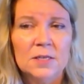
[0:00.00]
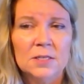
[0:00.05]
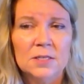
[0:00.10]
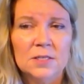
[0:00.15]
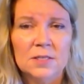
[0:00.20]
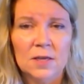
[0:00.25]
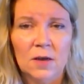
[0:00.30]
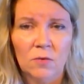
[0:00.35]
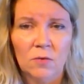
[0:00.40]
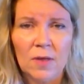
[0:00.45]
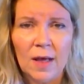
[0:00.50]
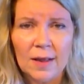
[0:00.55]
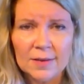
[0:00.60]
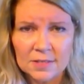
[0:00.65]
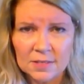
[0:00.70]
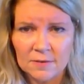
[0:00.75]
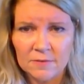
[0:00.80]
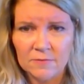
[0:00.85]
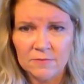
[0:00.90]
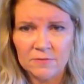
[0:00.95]
So
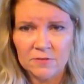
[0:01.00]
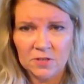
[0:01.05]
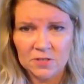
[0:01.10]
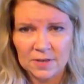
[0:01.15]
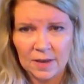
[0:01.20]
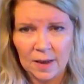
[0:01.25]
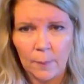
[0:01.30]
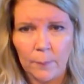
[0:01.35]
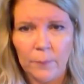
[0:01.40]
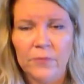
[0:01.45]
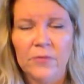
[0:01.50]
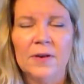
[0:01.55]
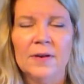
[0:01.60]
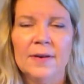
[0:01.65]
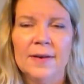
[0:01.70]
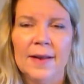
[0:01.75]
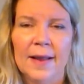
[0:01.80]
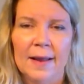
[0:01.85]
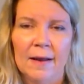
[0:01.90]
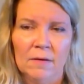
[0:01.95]
lots of just ups
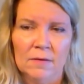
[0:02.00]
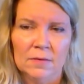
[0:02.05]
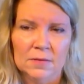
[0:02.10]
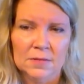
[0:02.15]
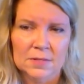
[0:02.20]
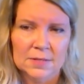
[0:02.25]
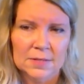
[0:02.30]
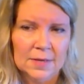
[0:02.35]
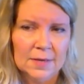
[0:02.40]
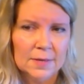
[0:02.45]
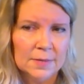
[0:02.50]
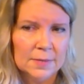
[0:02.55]
and downs